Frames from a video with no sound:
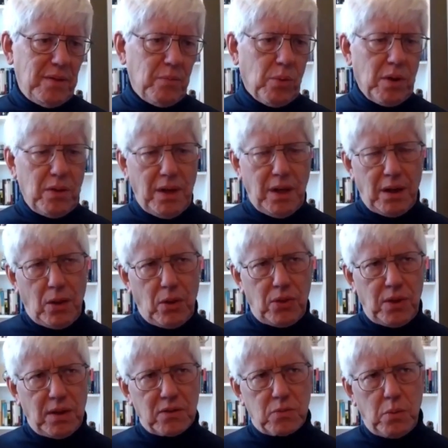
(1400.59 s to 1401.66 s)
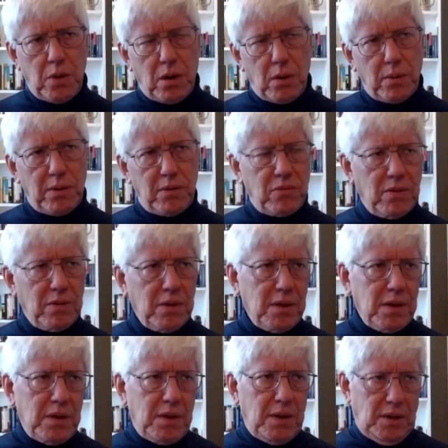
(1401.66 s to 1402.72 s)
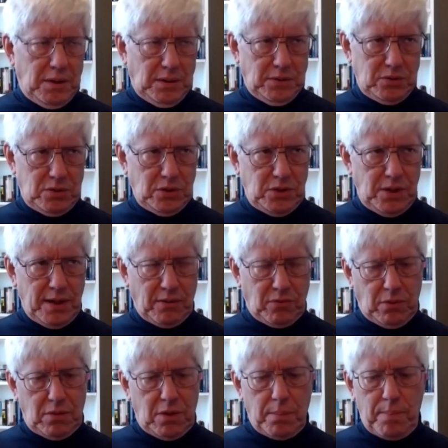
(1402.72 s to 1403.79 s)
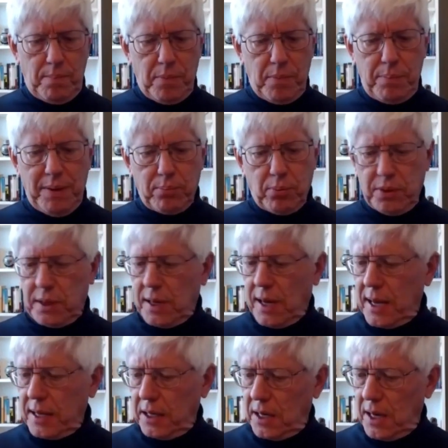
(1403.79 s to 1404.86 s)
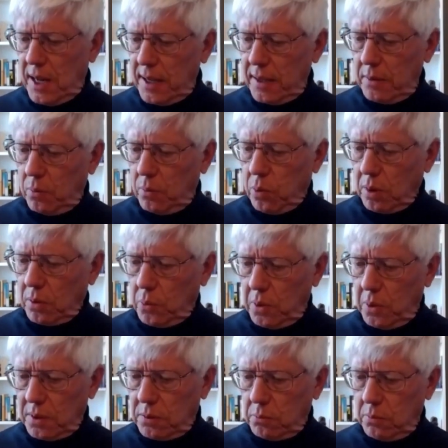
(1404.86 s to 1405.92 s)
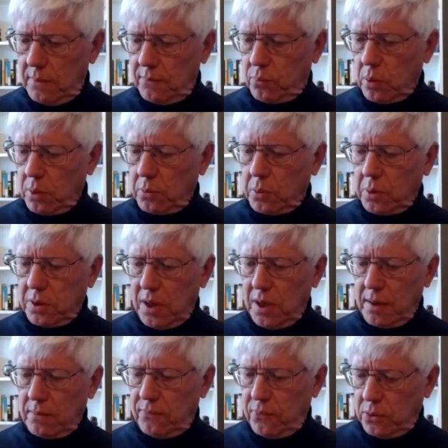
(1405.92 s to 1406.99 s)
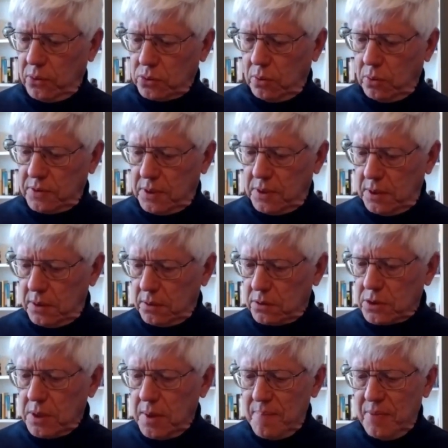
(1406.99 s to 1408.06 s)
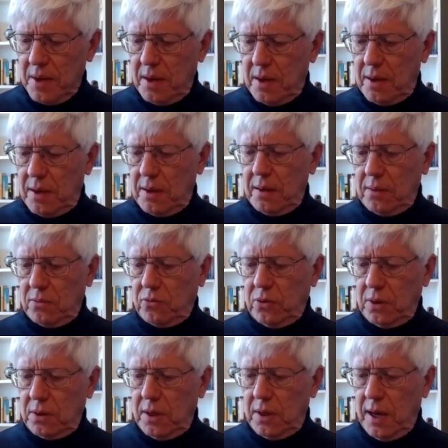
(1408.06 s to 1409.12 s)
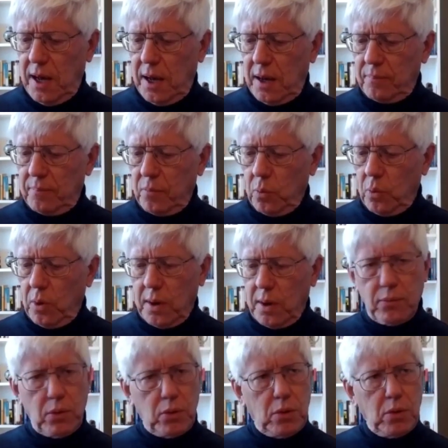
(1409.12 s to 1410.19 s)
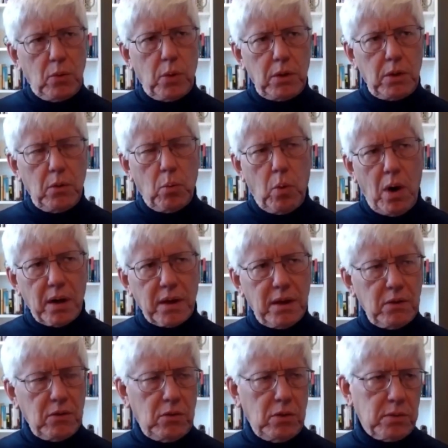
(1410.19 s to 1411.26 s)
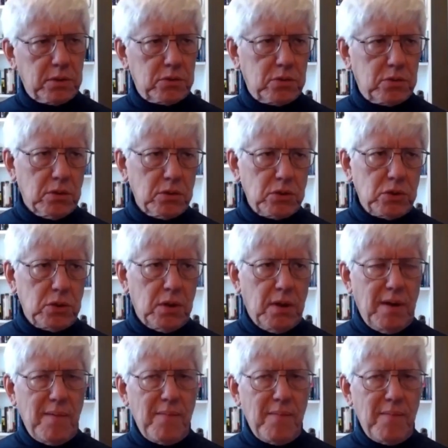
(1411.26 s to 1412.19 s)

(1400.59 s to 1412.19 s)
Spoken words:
One of the other things we always suggested that people that Heidi and I work with, and we've worked with a lot of folks over the years, is that whatever you do when you walk into a church,